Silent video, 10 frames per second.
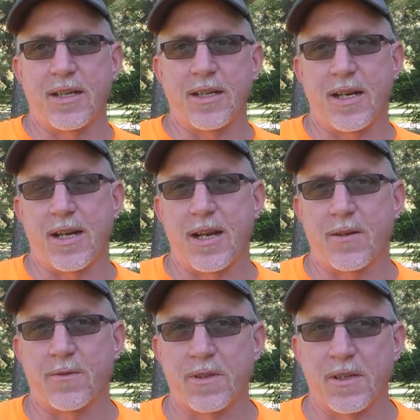and, and, and I
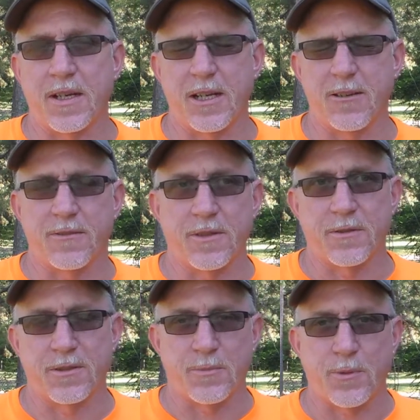don't really have
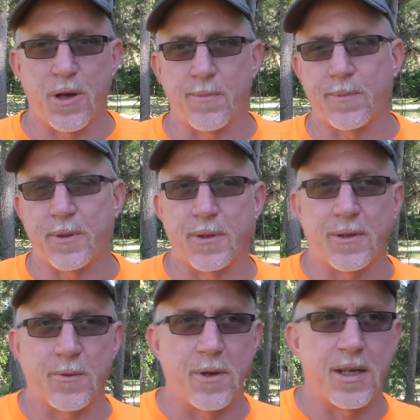the, the
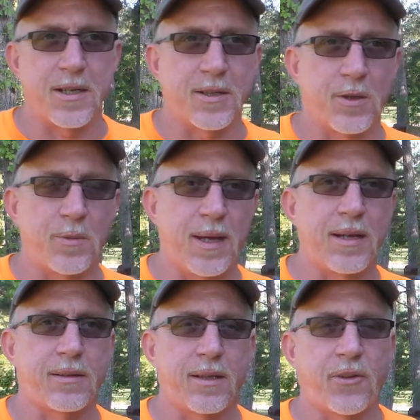proper way to, go
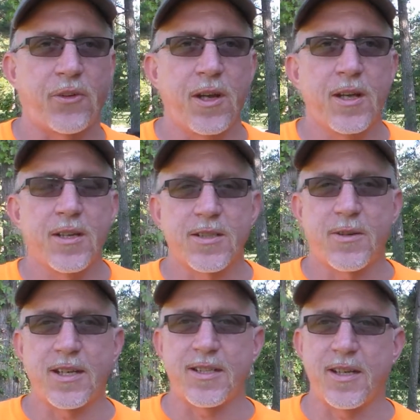about this.
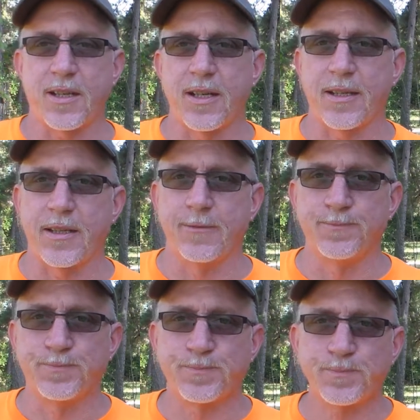So I stuck like
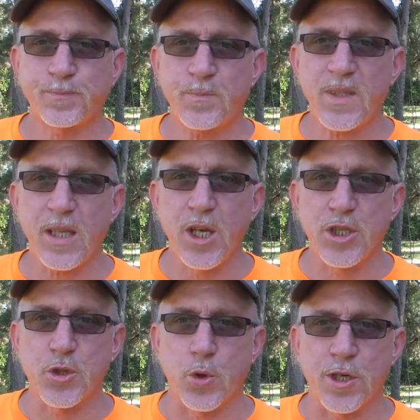a,
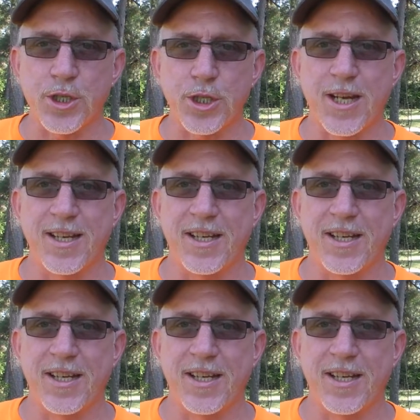a torch,